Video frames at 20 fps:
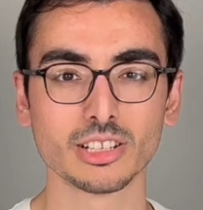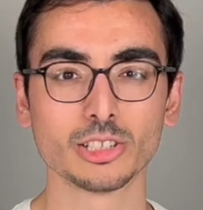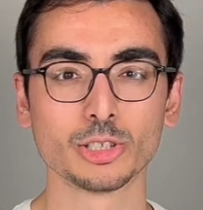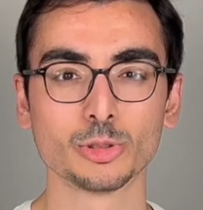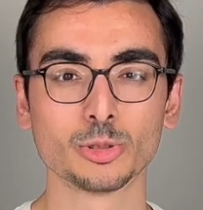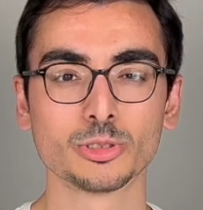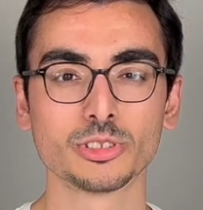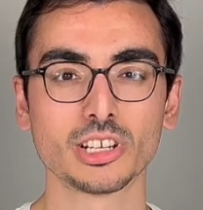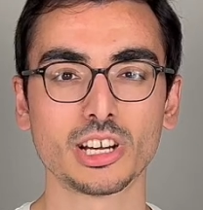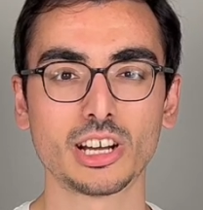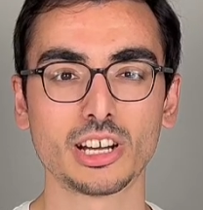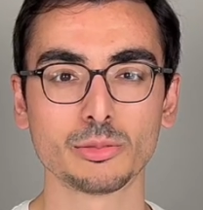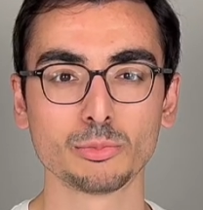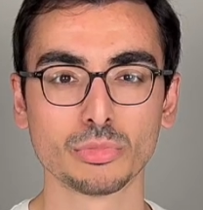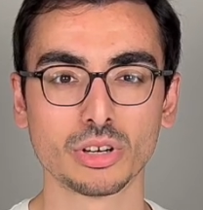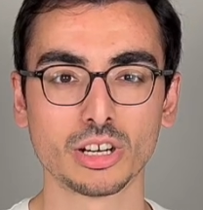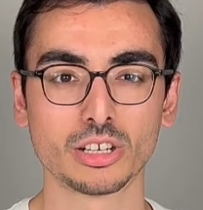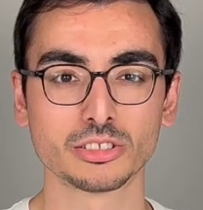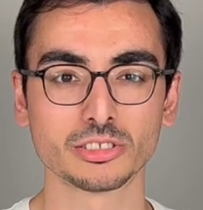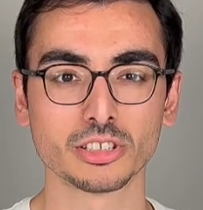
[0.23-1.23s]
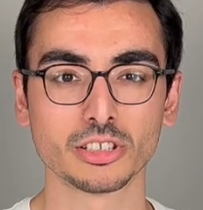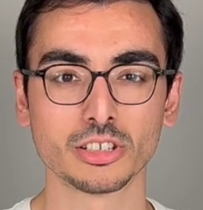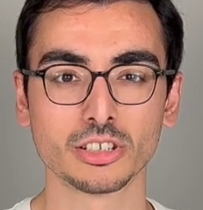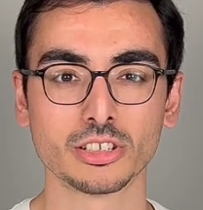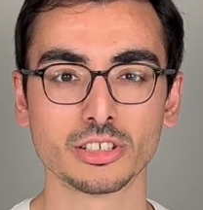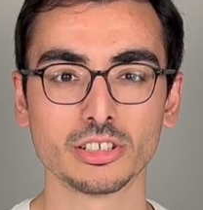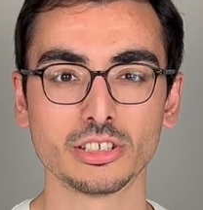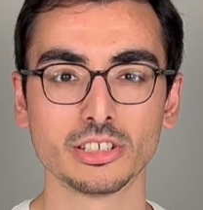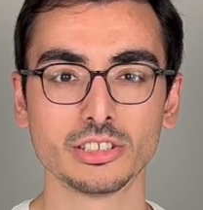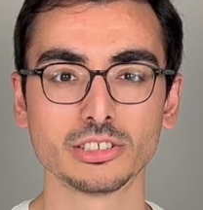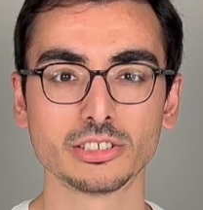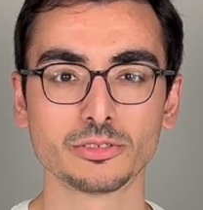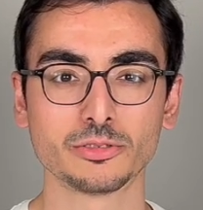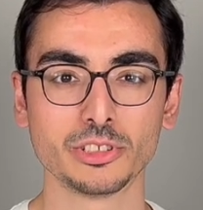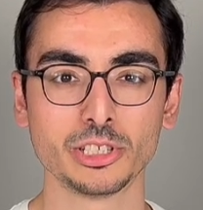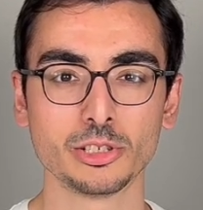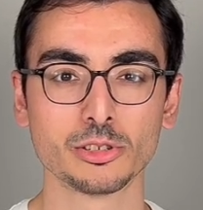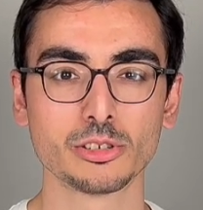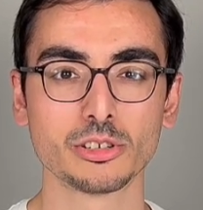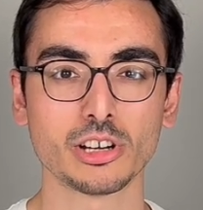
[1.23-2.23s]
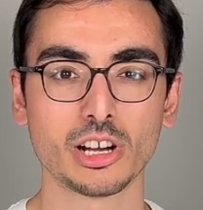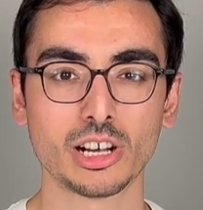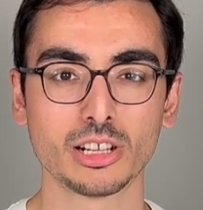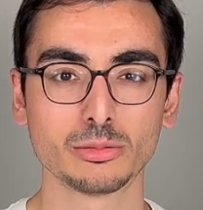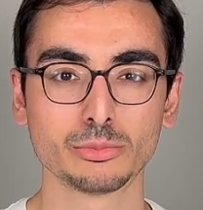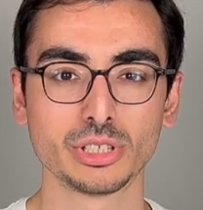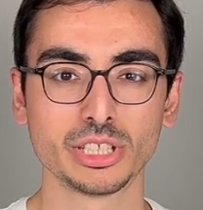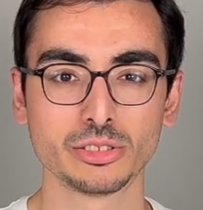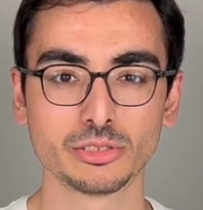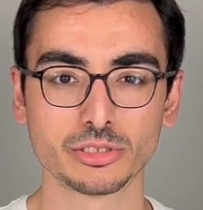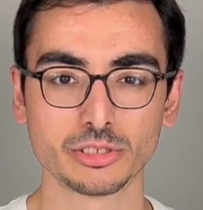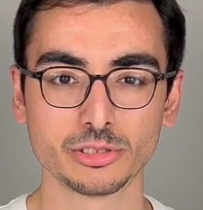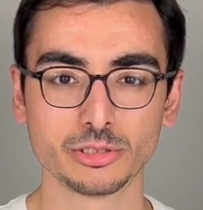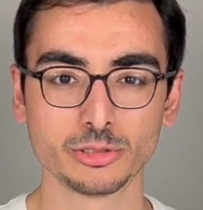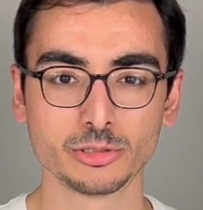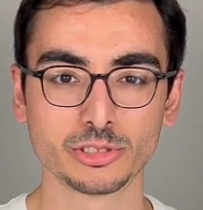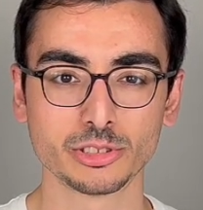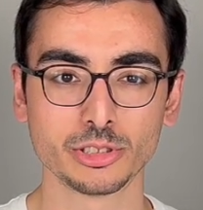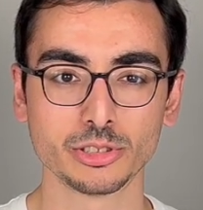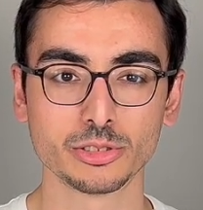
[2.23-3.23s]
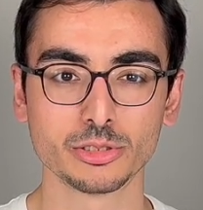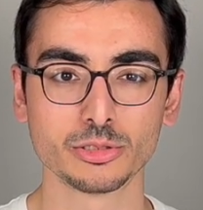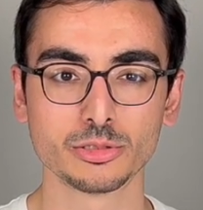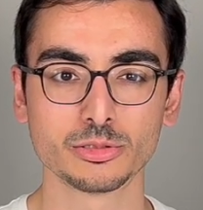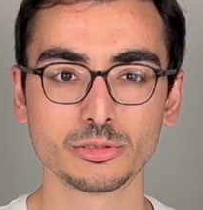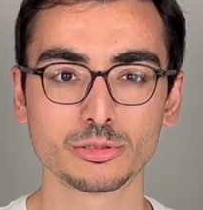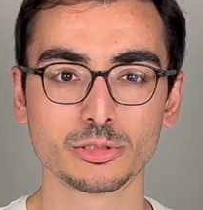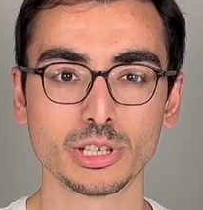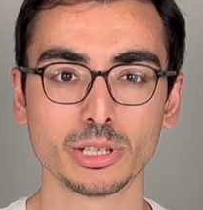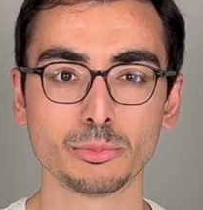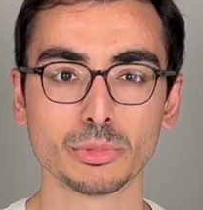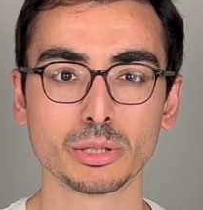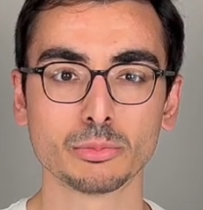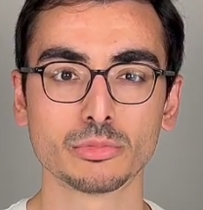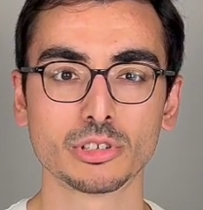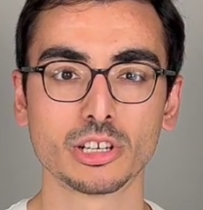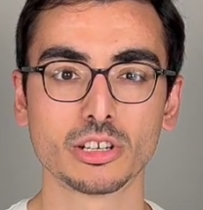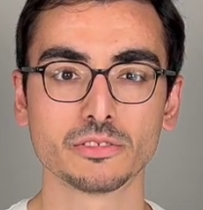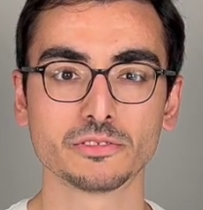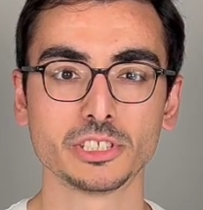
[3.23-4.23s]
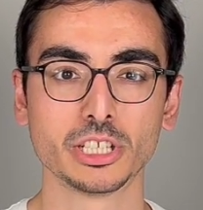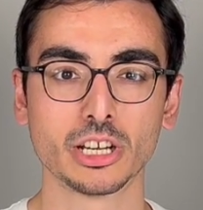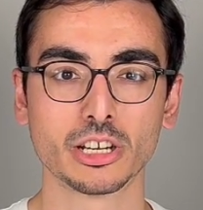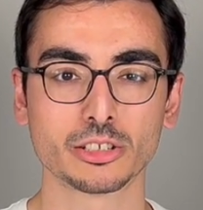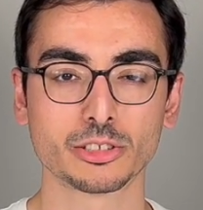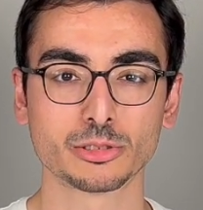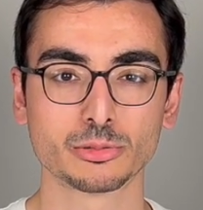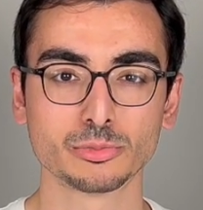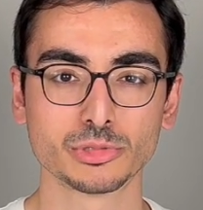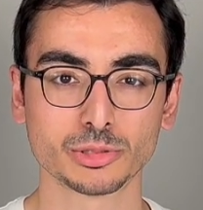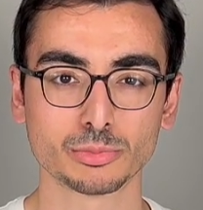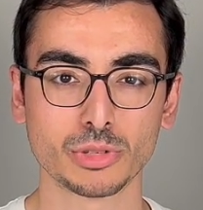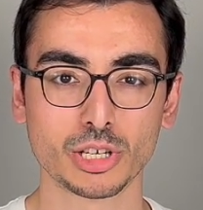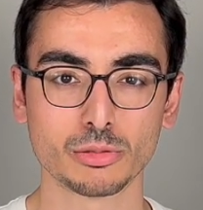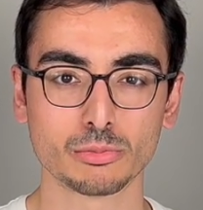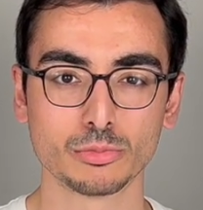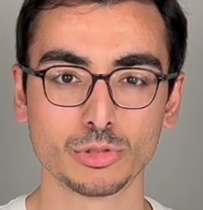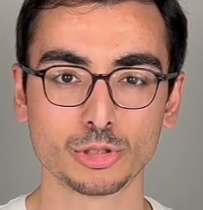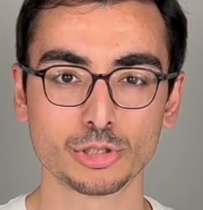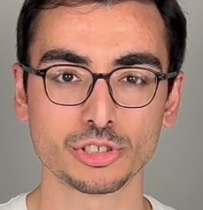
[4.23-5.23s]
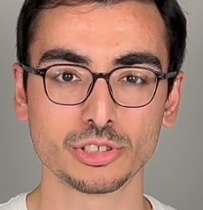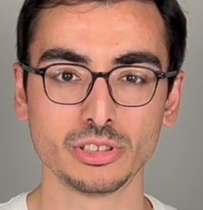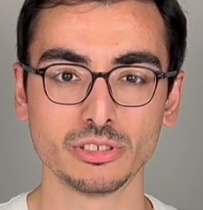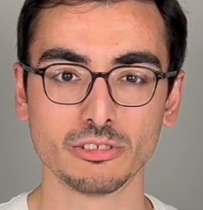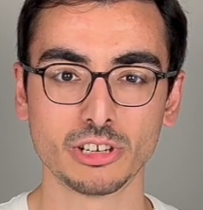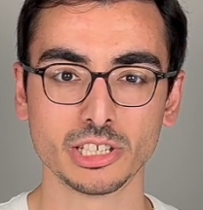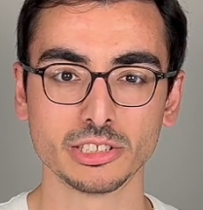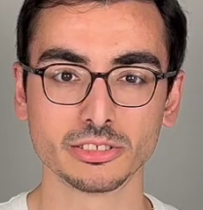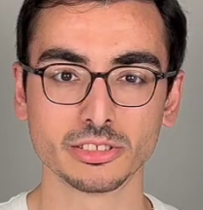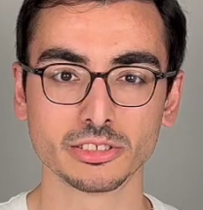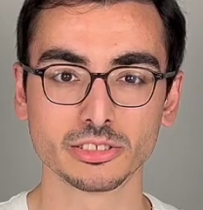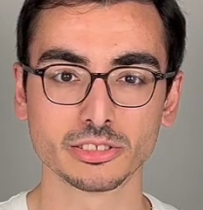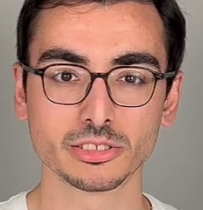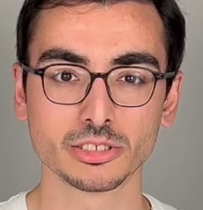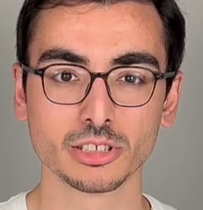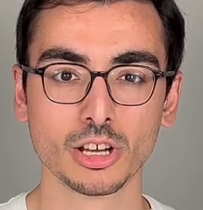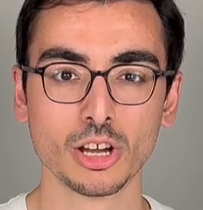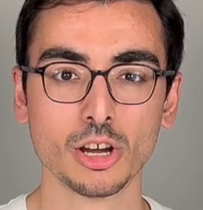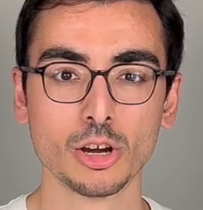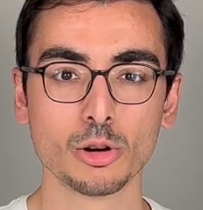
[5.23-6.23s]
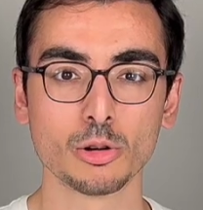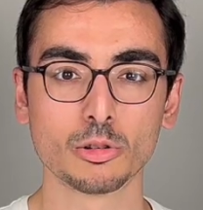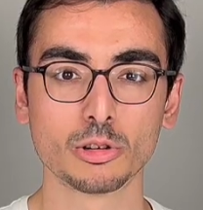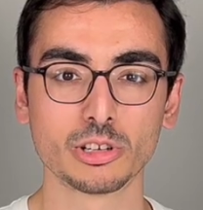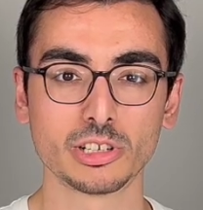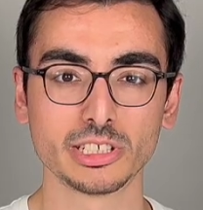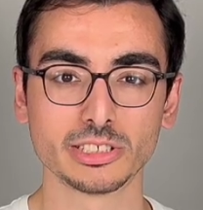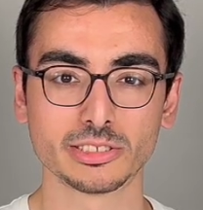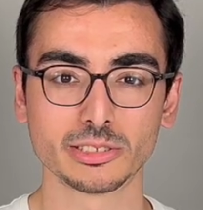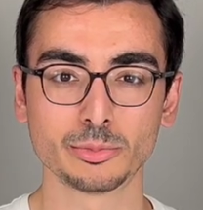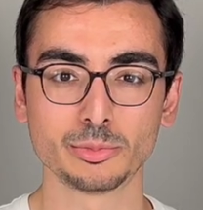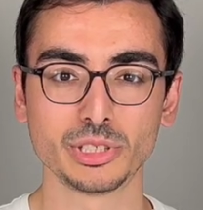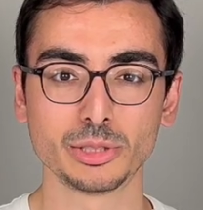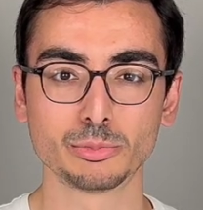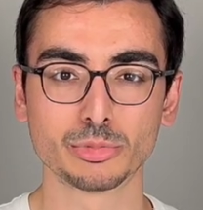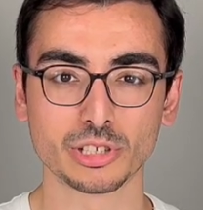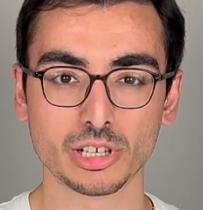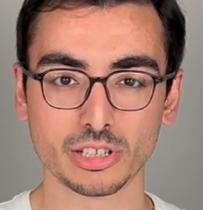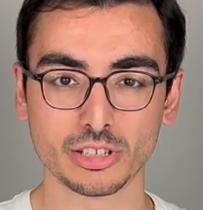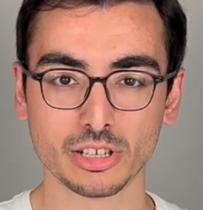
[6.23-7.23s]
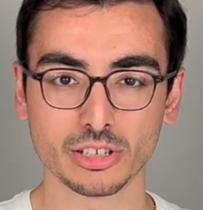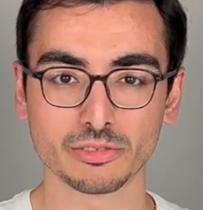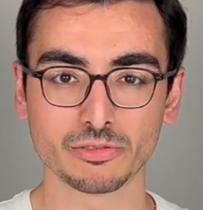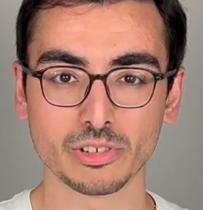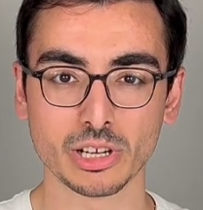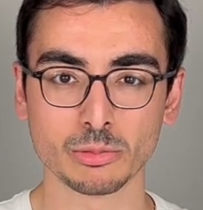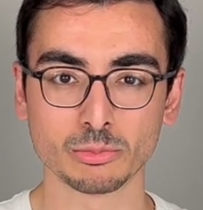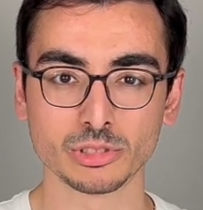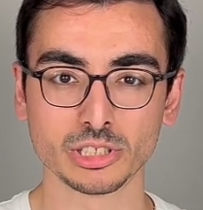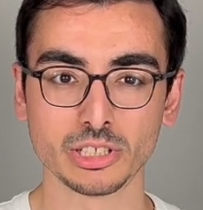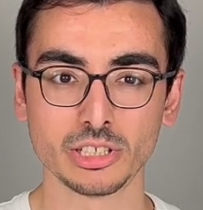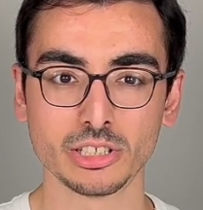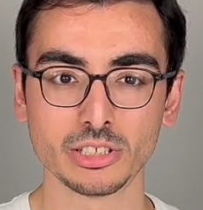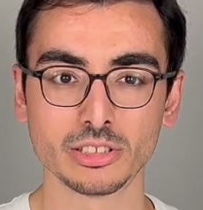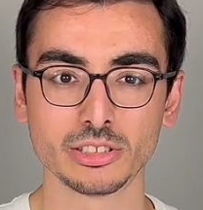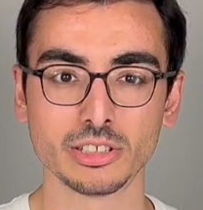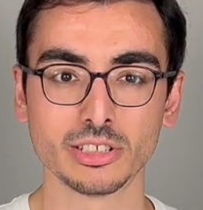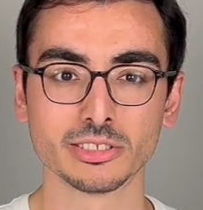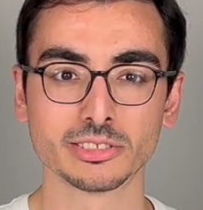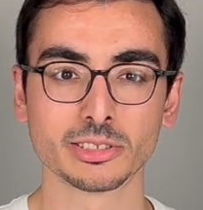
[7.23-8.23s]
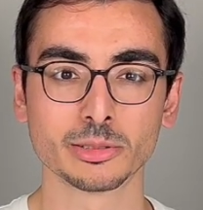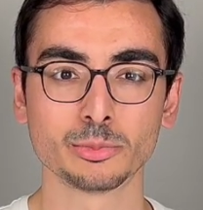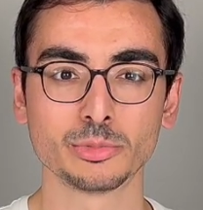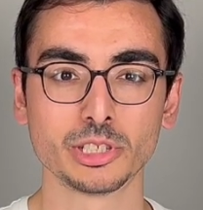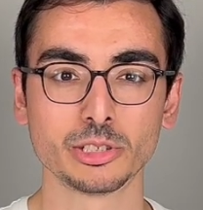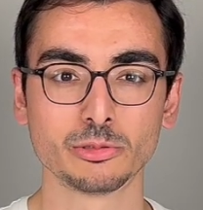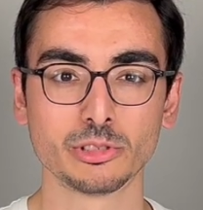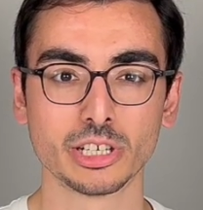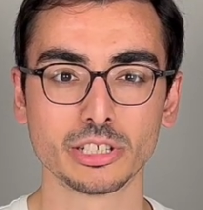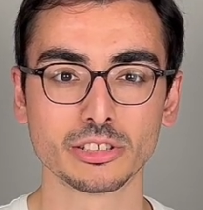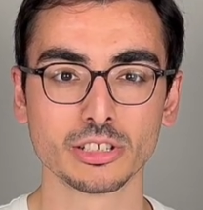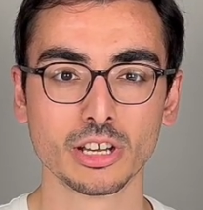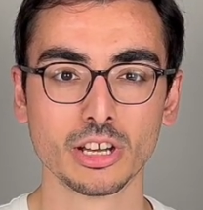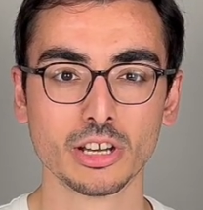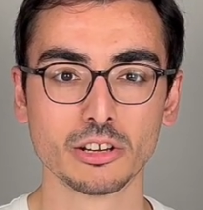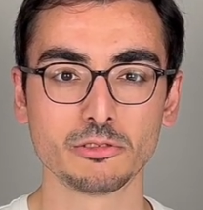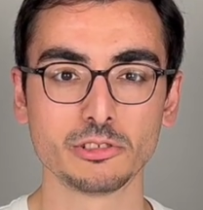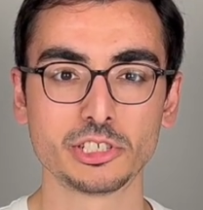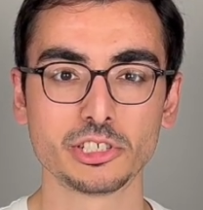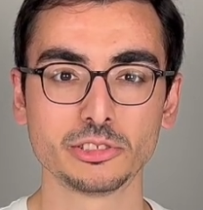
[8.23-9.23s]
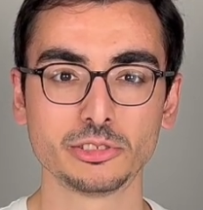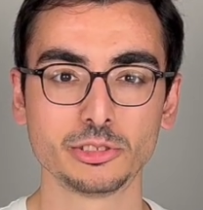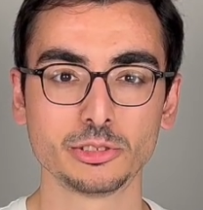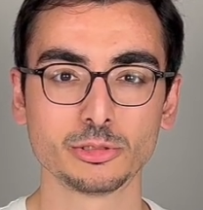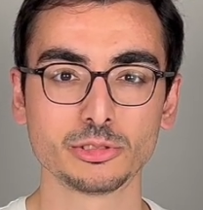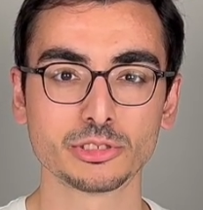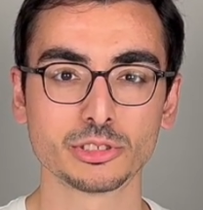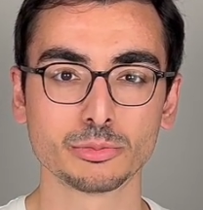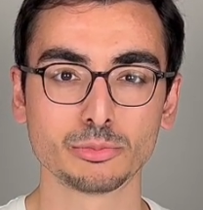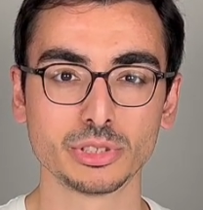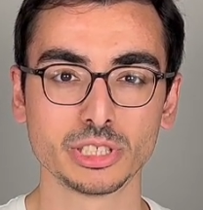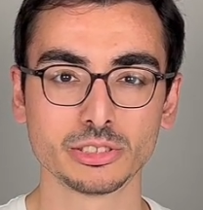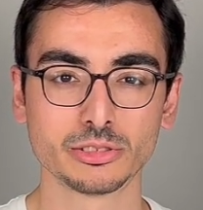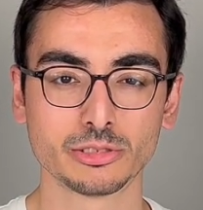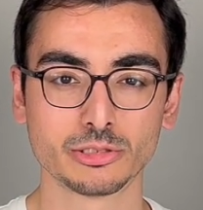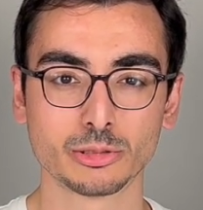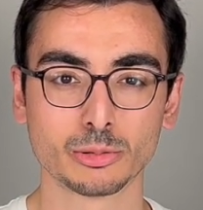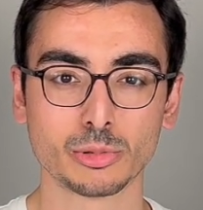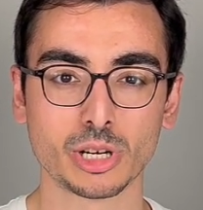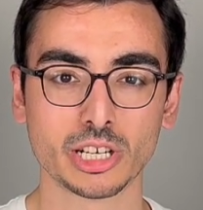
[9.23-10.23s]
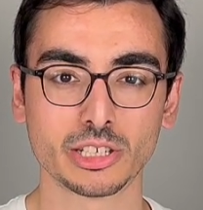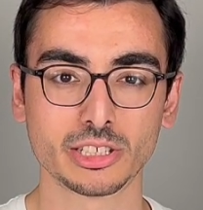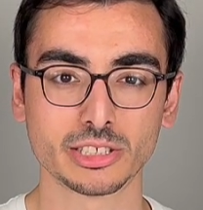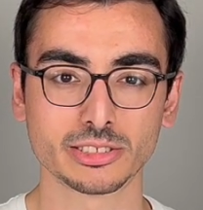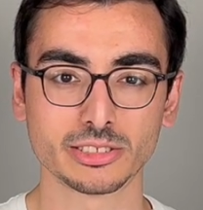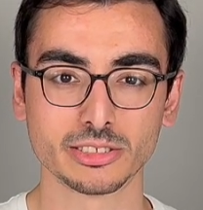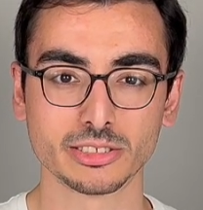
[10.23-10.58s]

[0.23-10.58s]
Hello, I'm Parsa. In this video, I'll be introducing you to a member of the Acrom Smart Motion Devices, or SMD product family, the SMD Red, which is used to build robotic